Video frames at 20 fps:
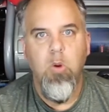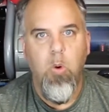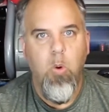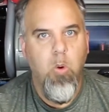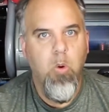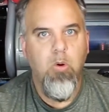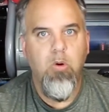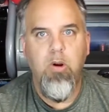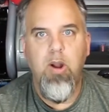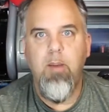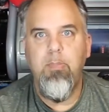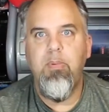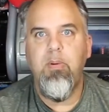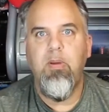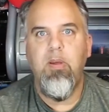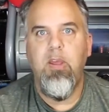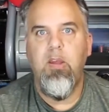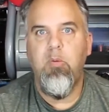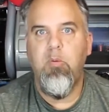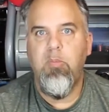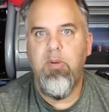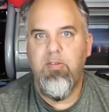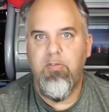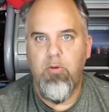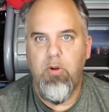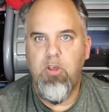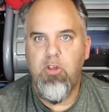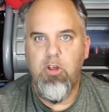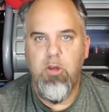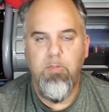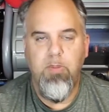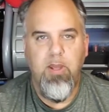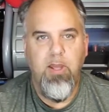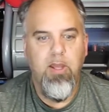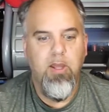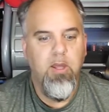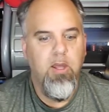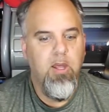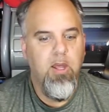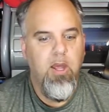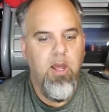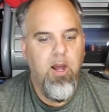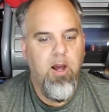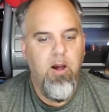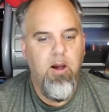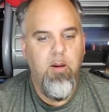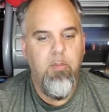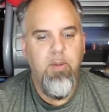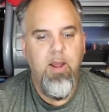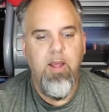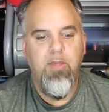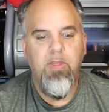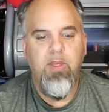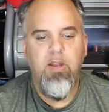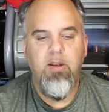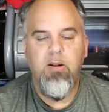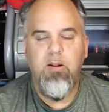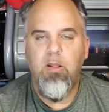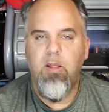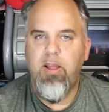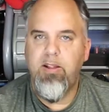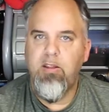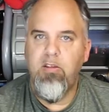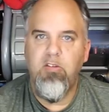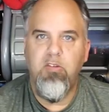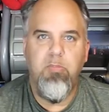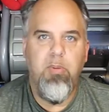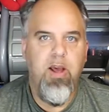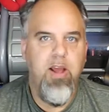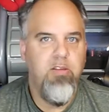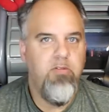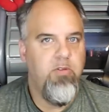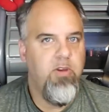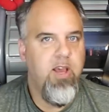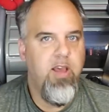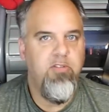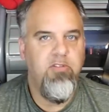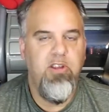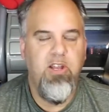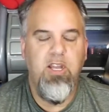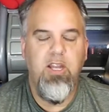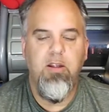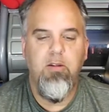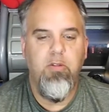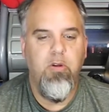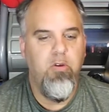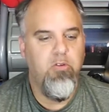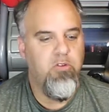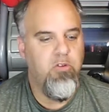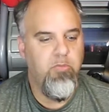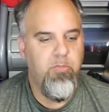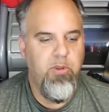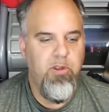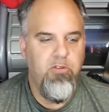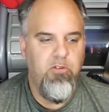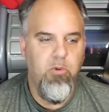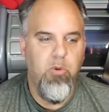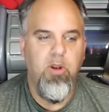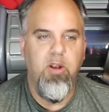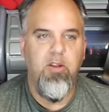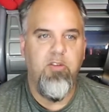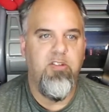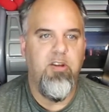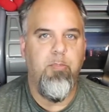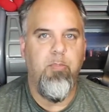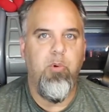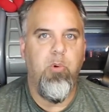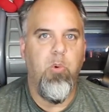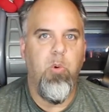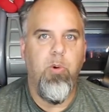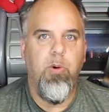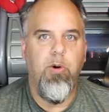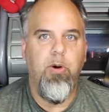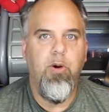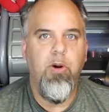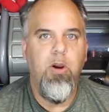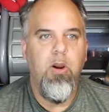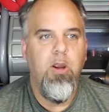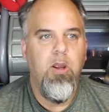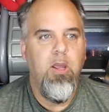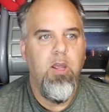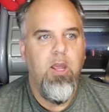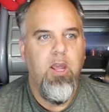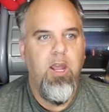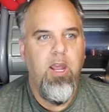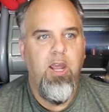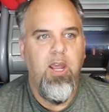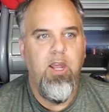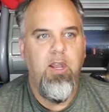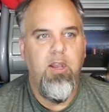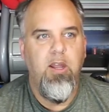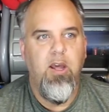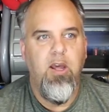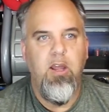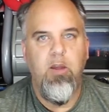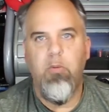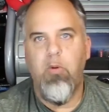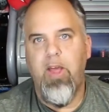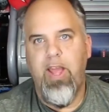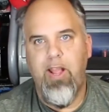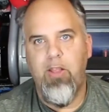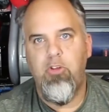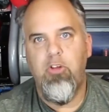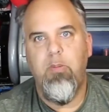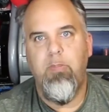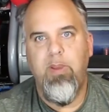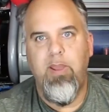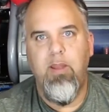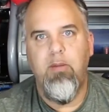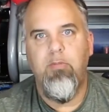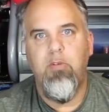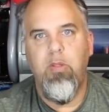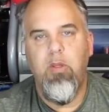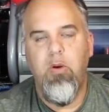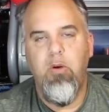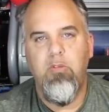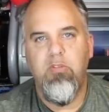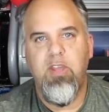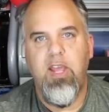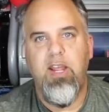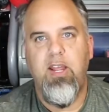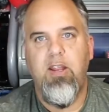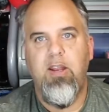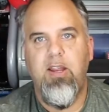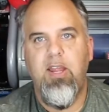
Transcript: order up. It will be free shipping. And then collecting supplies, if you guys need any of those, just please do it in a separate order, and it will add shipping in for those. I